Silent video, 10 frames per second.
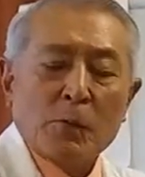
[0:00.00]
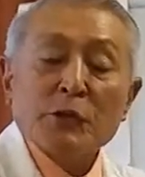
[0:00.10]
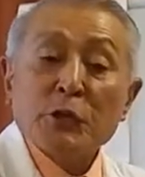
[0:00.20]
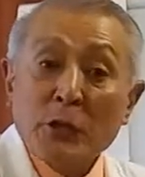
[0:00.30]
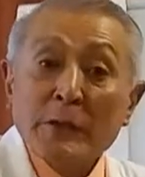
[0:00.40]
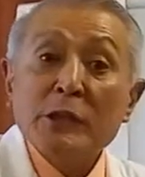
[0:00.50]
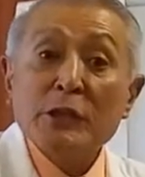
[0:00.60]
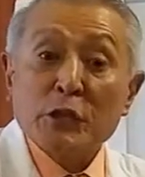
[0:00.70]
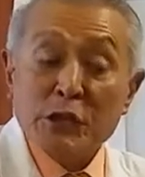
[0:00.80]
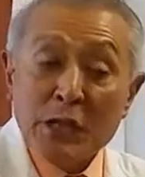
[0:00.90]
What you're doing
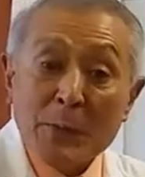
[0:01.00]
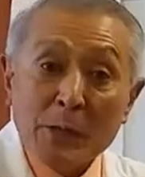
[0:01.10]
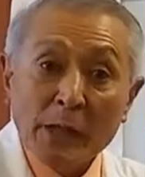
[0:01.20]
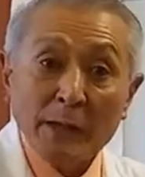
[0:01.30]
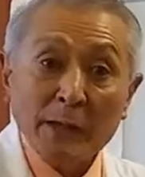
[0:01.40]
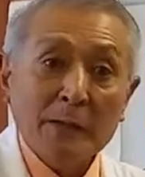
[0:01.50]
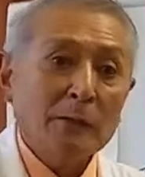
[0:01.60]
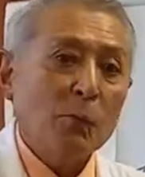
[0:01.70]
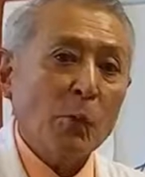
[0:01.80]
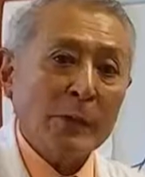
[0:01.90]
is you're
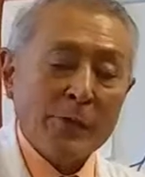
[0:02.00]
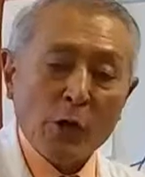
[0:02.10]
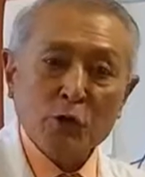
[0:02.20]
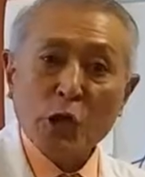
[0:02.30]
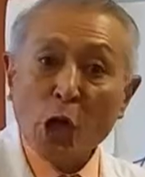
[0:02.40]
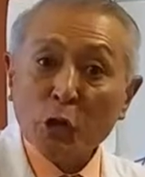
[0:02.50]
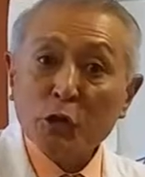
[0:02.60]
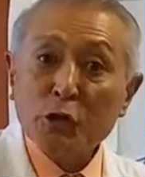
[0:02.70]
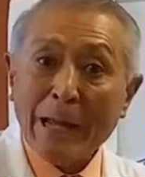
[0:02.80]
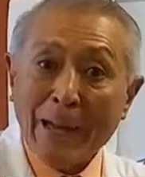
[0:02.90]
stimulating one of those
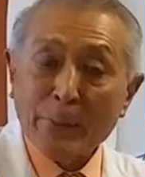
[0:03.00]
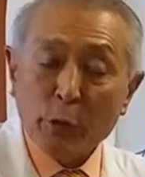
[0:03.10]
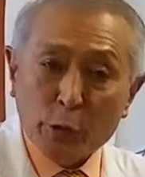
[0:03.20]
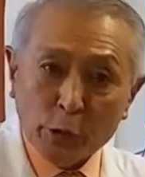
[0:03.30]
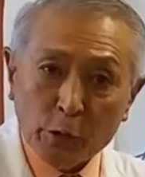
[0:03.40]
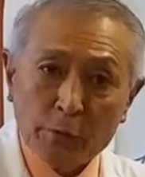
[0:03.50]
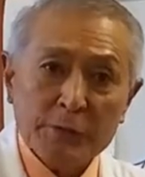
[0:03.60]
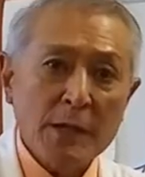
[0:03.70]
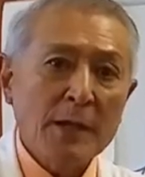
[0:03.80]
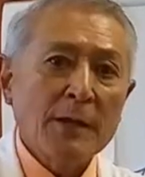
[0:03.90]
large diameter
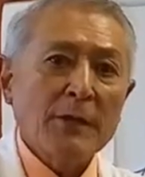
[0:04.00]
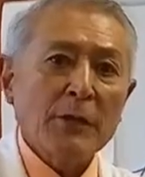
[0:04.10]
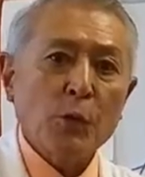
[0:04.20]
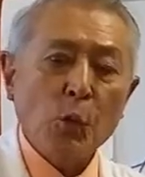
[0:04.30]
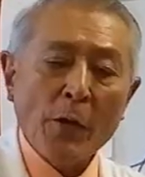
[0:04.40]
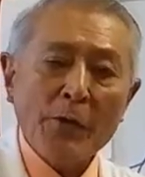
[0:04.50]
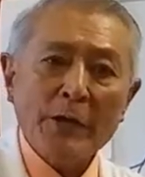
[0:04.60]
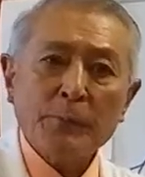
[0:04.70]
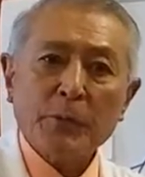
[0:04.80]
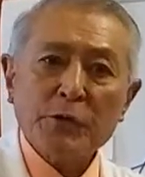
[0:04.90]
nerves, the one
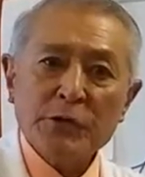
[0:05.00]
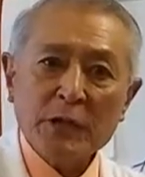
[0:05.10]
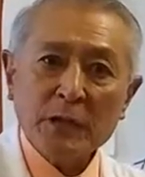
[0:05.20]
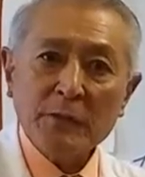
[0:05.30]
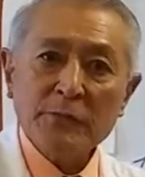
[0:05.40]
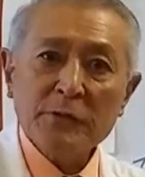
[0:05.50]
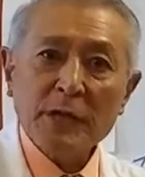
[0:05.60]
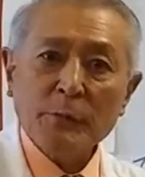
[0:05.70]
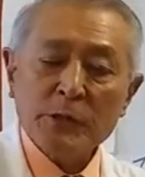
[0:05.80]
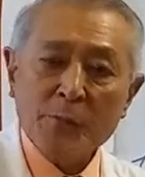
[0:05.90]
that perceives
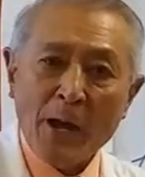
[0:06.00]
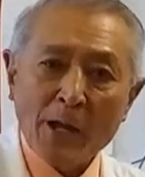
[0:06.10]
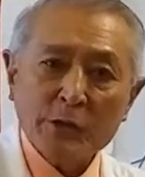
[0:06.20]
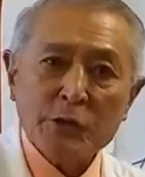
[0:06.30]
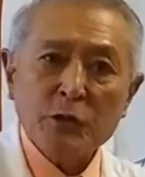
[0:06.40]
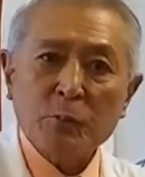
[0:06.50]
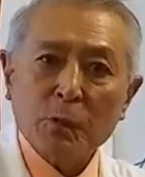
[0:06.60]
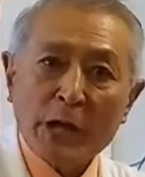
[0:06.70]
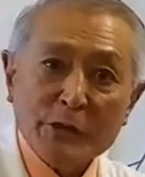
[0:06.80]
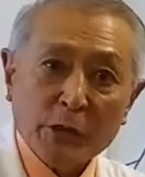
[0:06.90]
and responds to
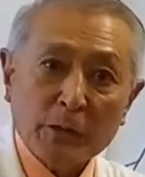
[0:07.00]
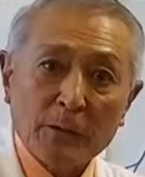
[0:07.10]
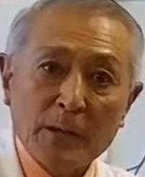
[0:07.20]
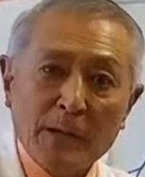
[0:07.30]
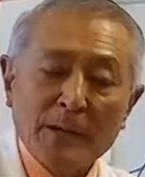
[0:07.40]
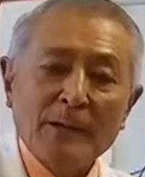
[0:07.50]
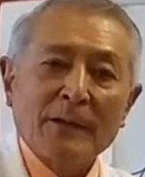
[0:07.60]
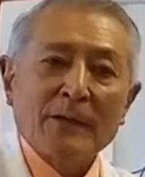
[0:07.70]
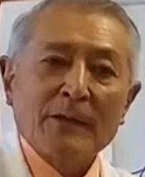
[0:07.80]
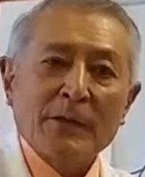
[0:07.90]
pressure.
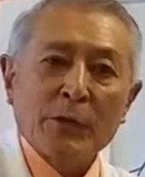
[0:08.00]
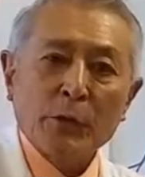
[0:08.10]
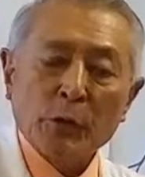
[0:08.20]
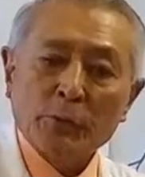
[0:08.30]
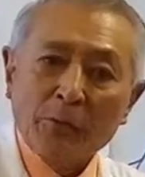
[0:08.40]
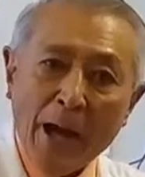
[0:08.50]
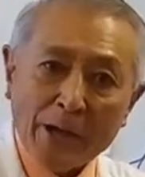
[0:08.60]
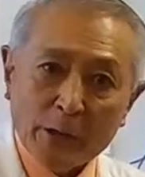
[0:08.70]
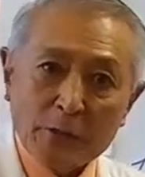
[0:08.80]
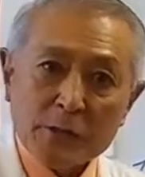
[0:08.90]
The nerve
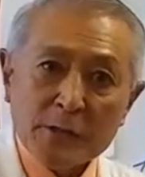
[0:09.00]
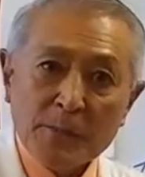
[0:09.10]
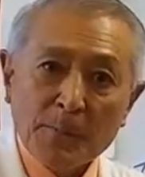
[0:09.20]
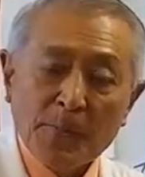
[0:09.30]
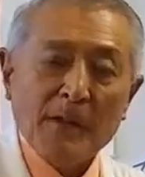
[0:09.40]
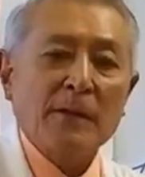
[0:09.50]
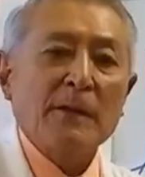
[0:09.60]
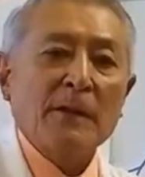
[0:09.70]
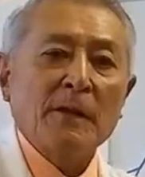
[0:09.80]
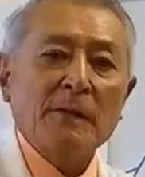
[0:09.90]
fires,
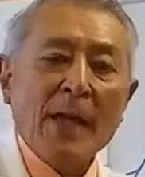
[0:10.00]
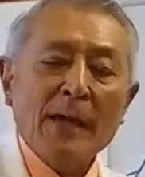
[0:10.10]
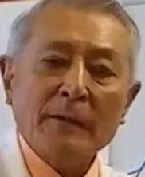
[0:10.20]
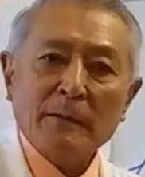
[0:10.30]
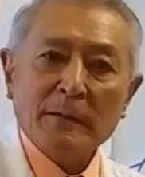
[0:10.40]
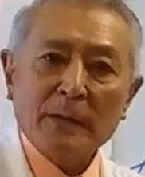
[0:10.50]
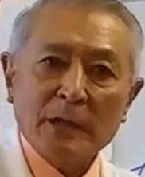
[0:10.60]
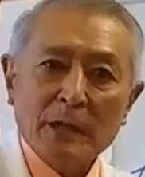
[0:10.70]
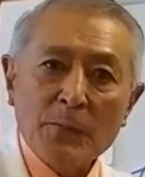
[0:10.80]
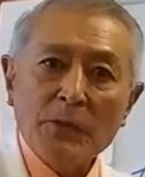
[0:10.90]
that
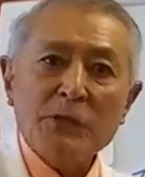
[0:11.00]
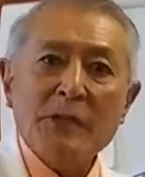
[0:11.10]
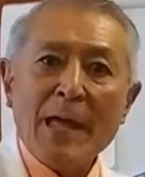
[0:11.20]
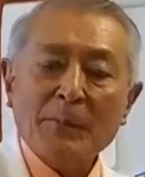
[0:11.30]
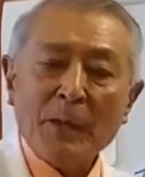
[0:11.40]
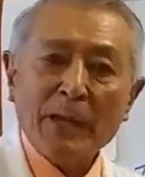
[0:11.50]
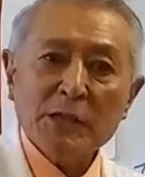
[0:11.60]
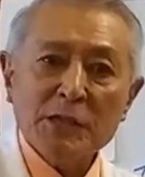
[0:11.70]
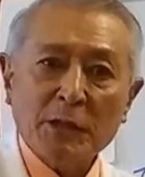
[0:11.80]
inhibits that pain